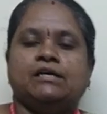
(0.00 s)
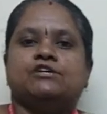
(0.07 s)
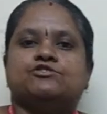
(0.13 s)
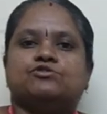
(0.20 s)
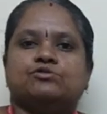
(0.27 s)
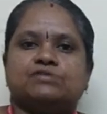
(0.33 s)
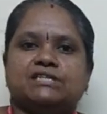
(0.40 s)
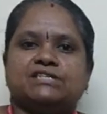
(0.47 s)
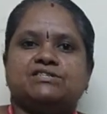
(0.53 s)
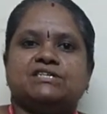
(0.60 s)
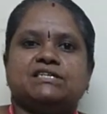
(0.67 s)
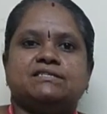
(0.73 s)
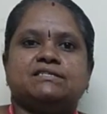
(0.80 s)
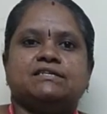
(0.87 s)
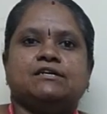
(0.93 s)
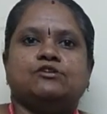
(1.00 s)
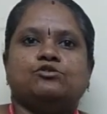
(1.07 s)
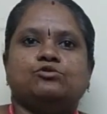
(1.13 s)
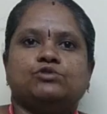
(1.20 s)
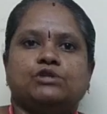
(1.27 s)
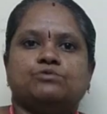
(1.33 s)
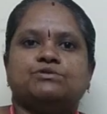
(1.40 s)
So such as
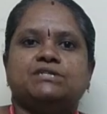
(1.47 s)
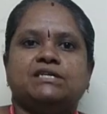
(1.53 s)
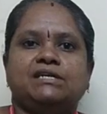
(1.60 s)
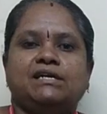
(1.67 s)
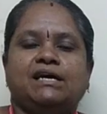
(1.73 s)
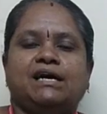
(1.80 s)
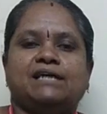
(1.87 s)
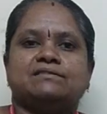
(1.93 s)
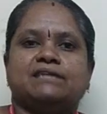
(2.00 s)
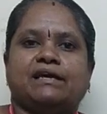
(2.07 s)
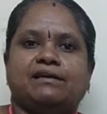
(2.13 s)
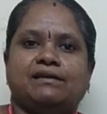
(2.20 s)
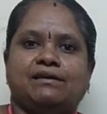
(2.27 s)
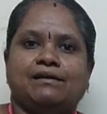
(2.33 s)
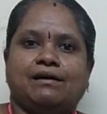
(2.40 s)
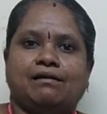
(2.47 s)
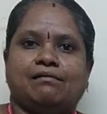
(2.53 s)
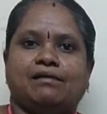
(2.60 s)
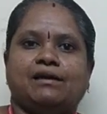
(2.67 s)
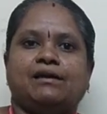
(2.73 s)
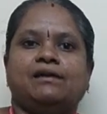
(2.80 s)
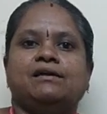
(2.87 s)
2000 as
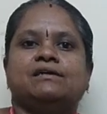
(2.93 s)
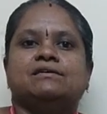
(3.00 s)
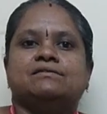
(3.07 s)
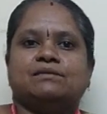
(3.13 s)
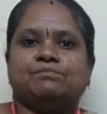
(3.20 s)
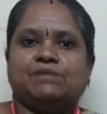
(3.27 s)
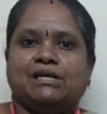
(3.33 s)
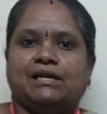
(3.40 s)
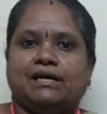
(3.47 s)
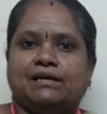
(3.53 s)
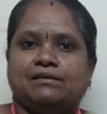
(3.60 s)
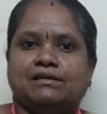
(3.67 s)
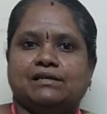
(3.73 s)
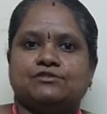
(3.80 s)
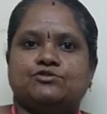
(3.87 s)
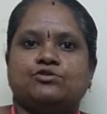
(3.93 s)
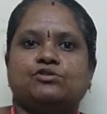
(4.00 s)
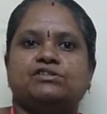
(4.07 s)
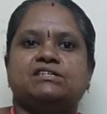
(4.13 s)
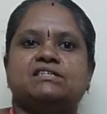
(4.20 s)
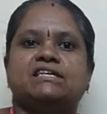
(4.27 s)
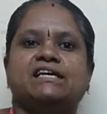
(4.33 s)
1900, something like that.
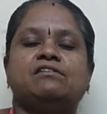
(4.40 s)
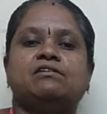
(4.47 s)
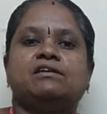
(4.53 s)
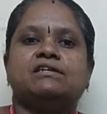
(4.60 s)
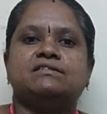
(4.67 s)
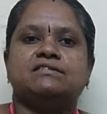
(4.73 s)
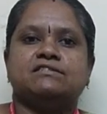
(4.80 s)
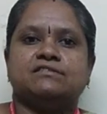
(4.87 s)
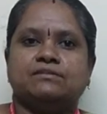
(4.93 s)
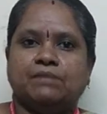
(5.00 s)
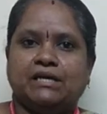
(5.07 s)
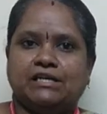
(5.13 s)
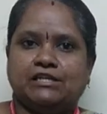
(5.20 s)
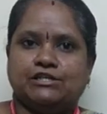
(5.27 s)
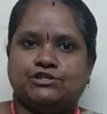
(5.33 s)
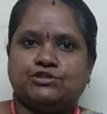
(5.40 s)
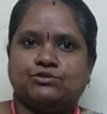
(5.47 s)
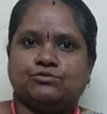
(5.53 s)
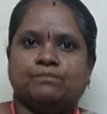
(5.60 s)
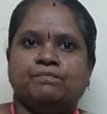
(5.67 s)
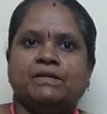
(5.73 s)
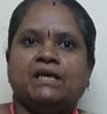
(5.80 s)
So the ignorance is the main issue.